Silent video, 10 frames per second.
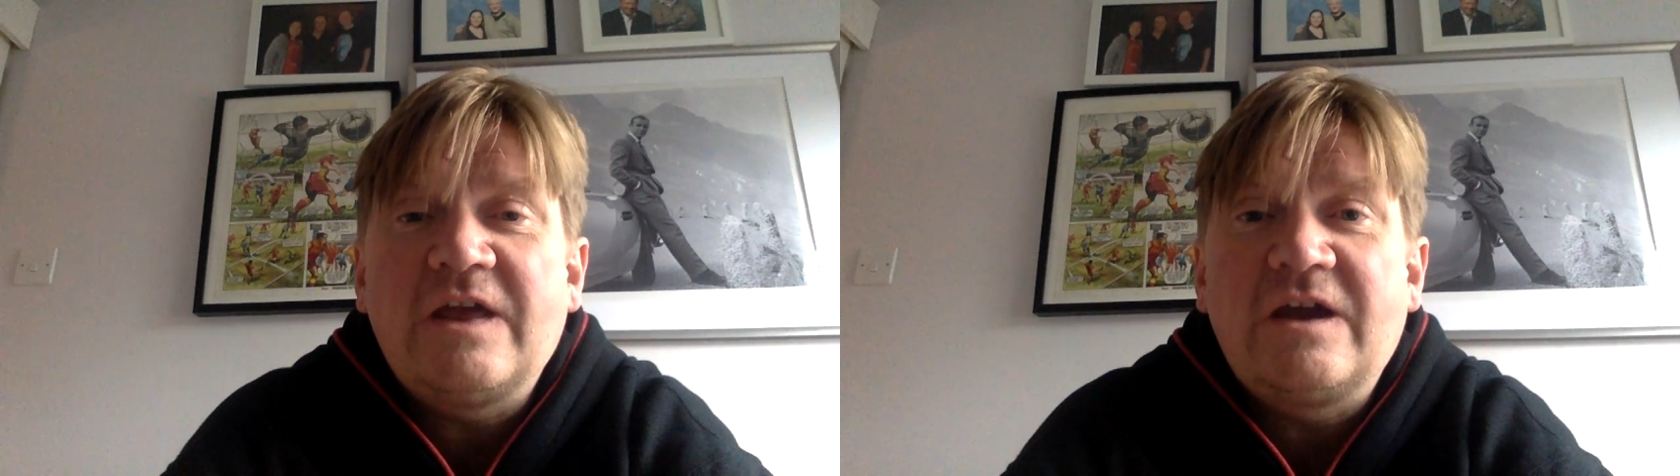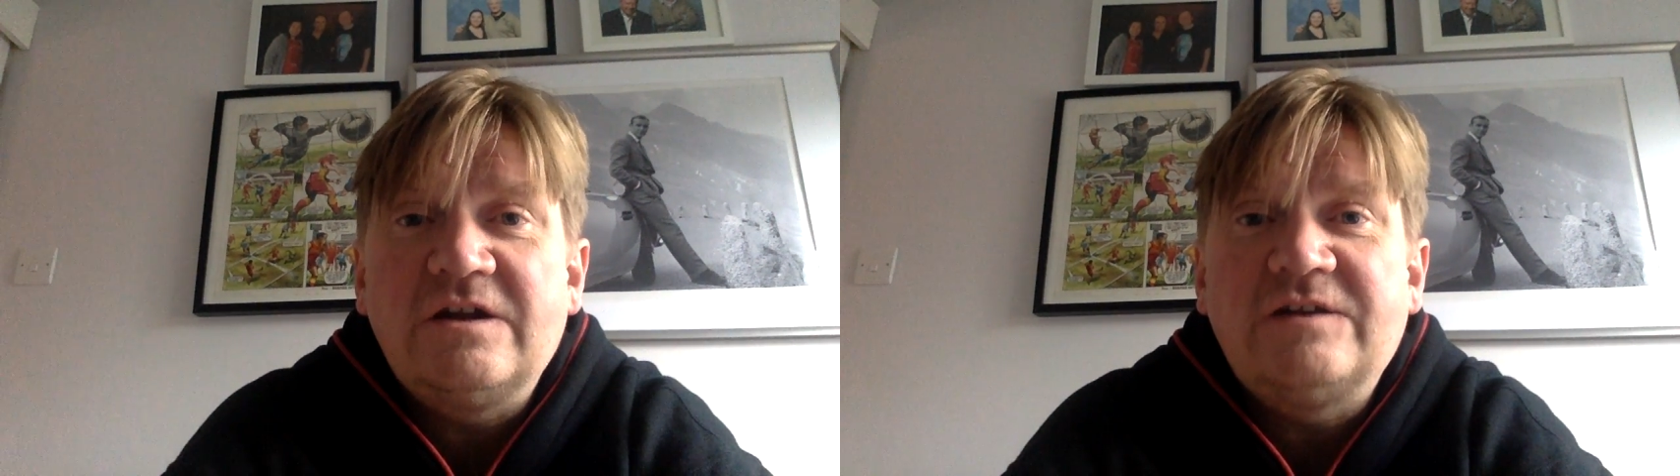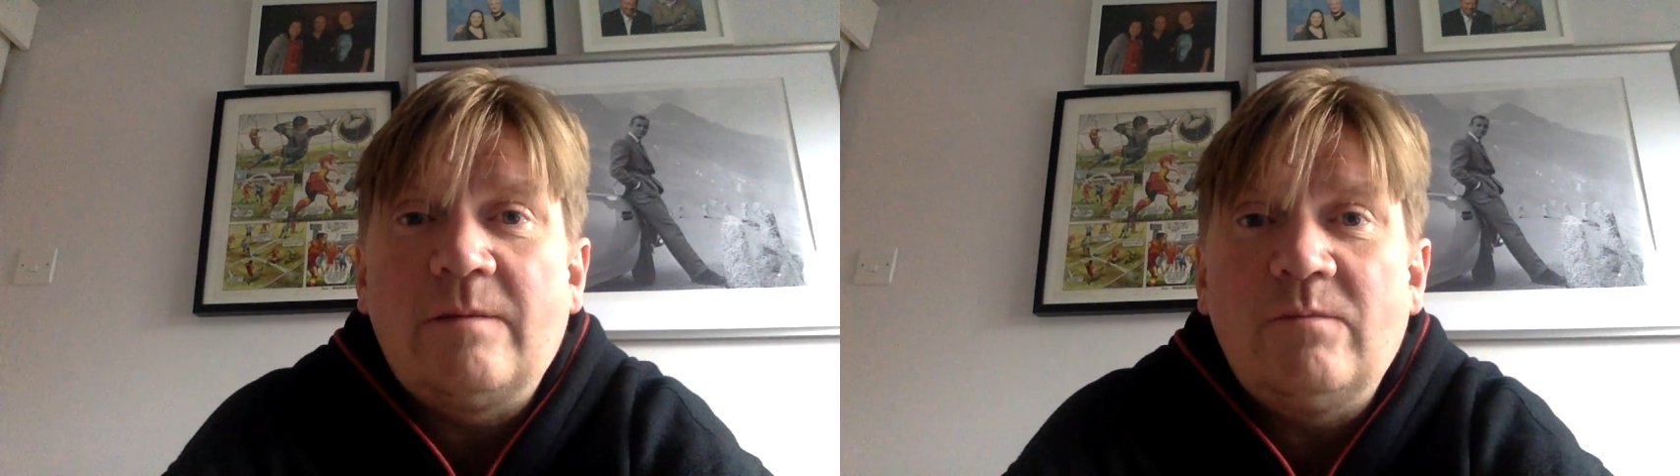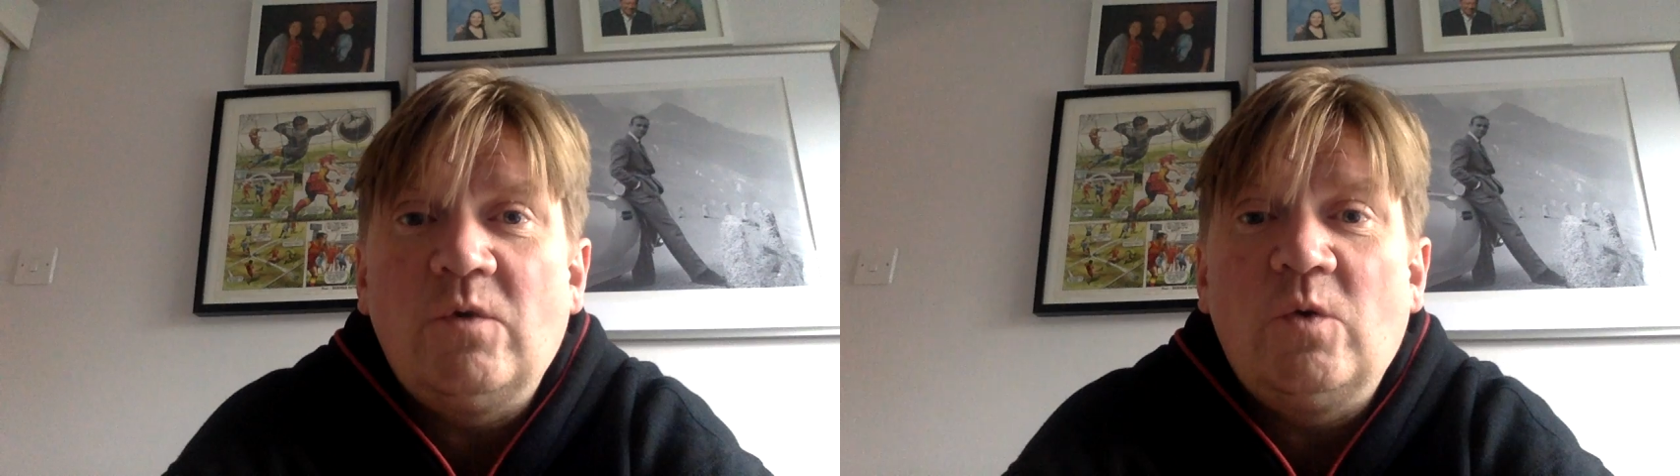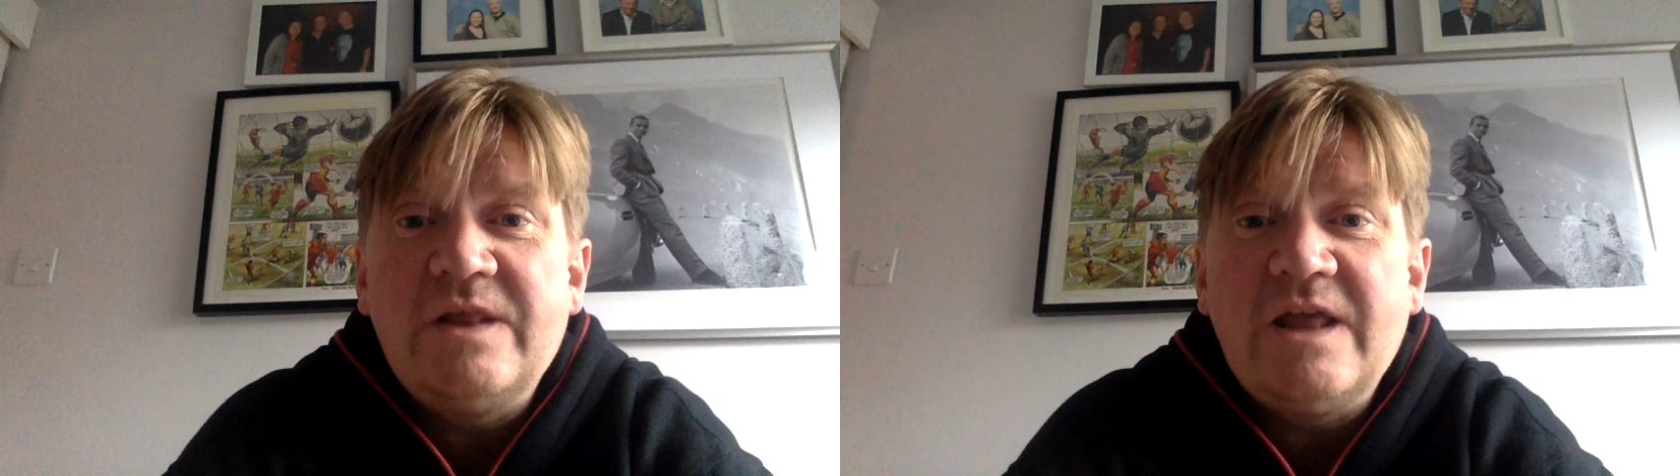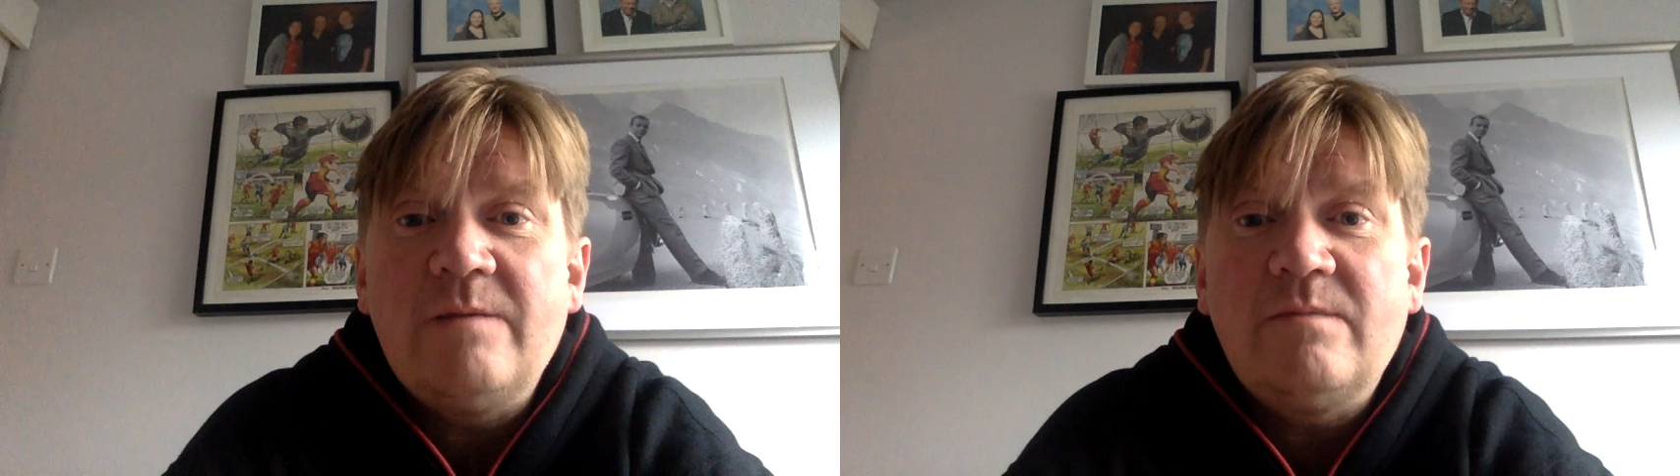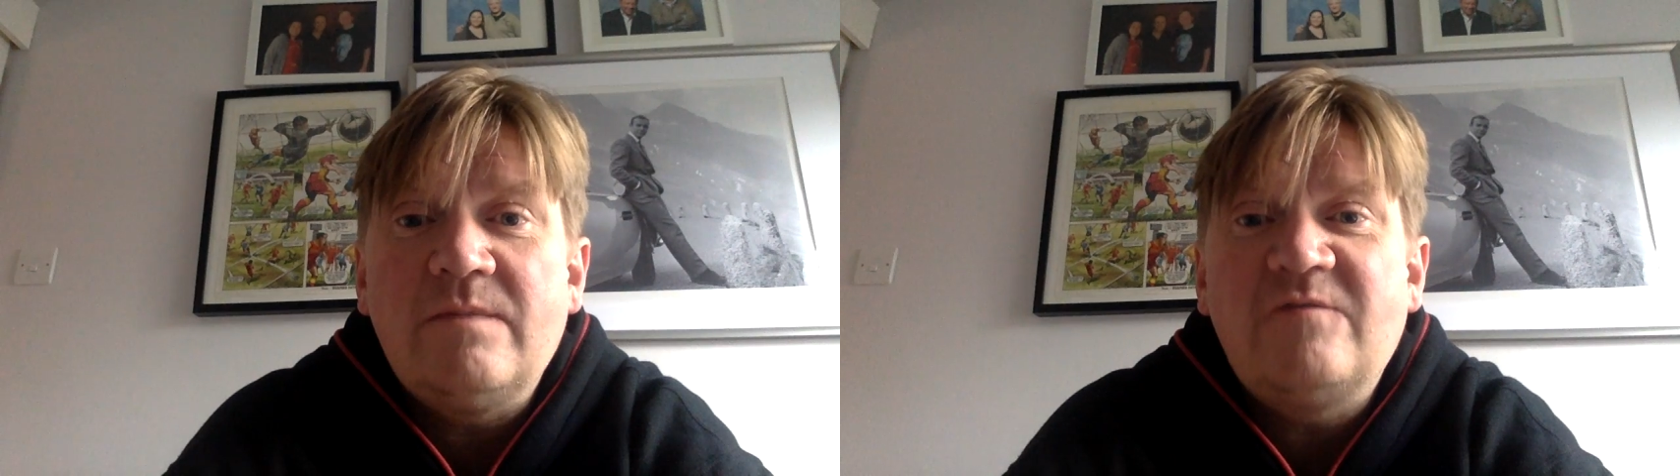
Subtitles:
they could have done more with him.